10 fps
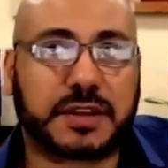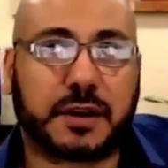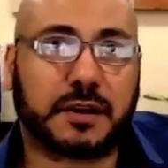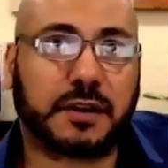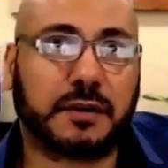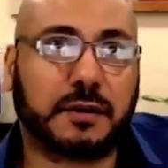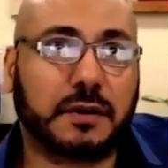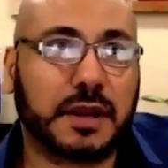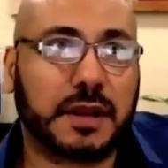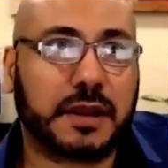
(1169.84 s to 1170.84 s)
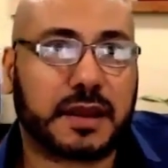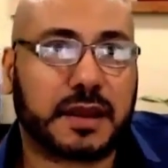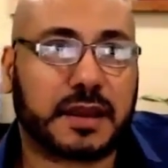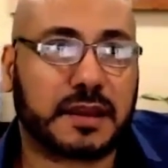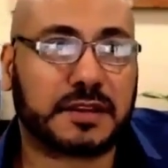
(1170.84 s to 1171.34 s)
going to do
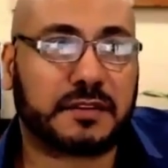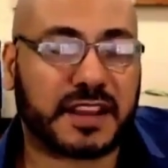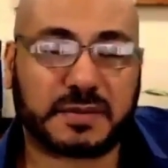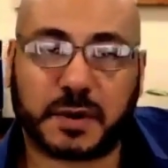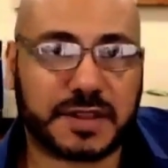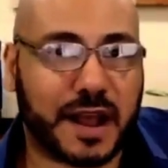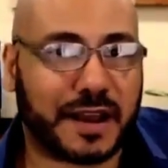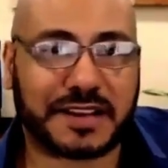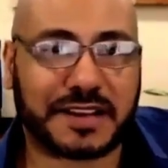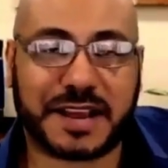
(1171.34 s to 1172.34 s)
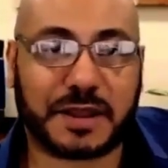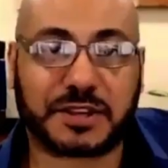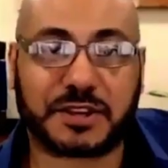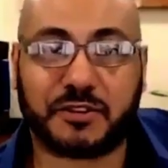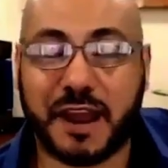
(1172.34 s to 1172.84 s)
is Facebook's not going to send
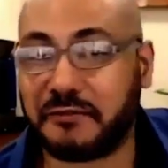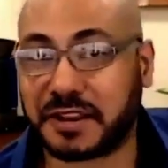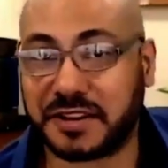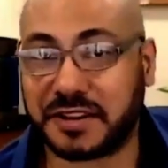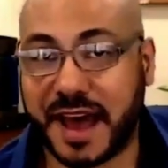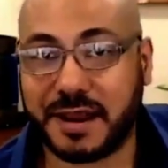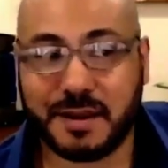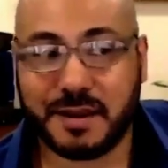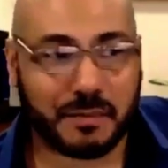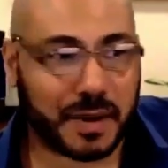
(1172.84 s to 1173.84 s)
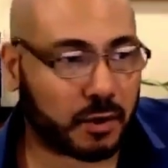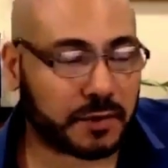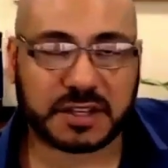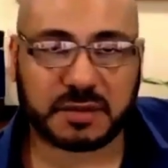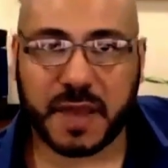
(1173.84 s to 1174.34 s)
much traffic to that. But over the
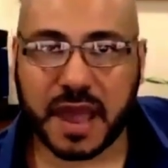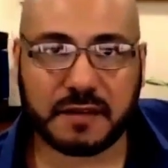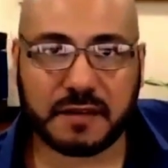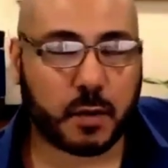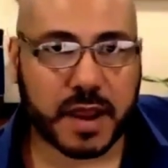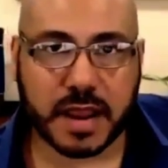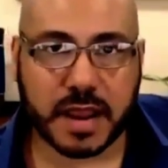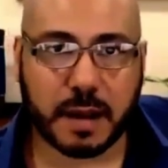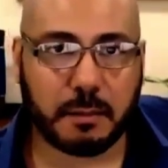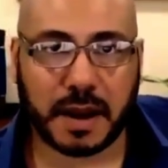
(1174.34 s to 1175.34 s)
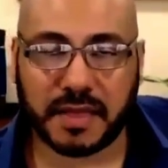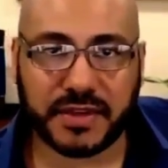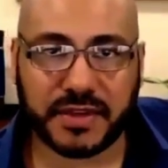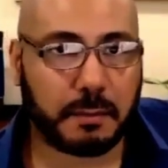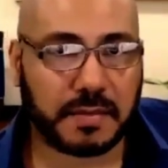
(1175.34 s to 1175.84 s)
span of a week, a
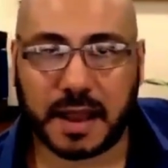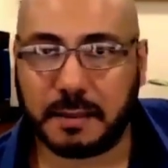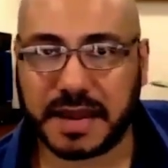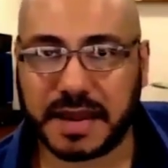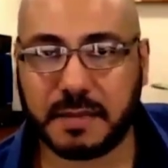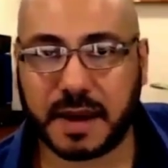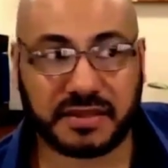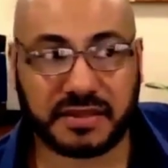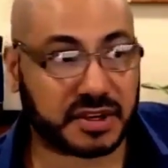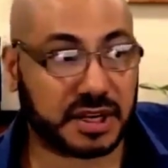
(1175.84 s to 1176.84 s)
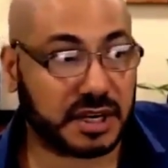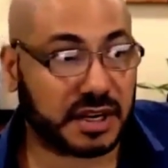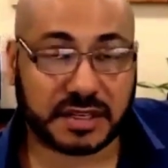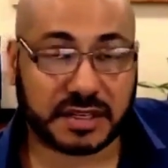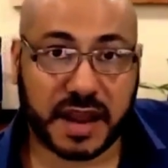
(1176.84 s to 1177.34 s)
month, many months,
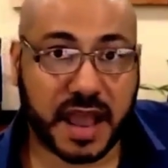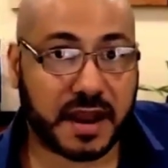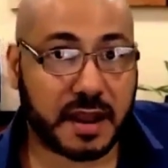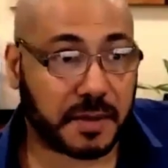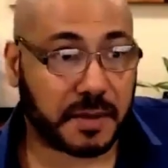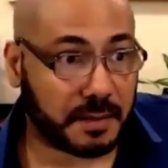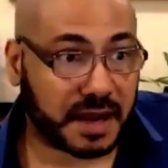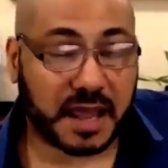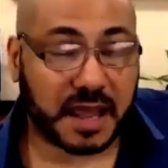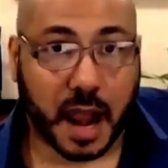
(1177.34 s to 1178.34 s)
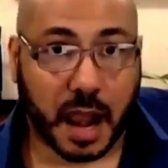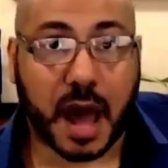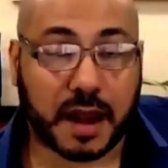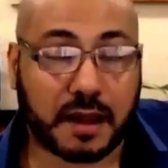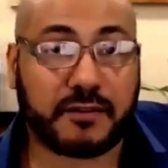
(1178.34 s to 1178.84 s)
it's going to add up, and I'm going to get a
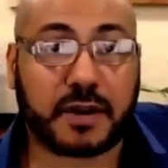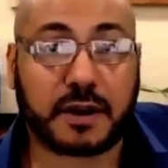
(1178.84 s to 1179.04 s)
lot of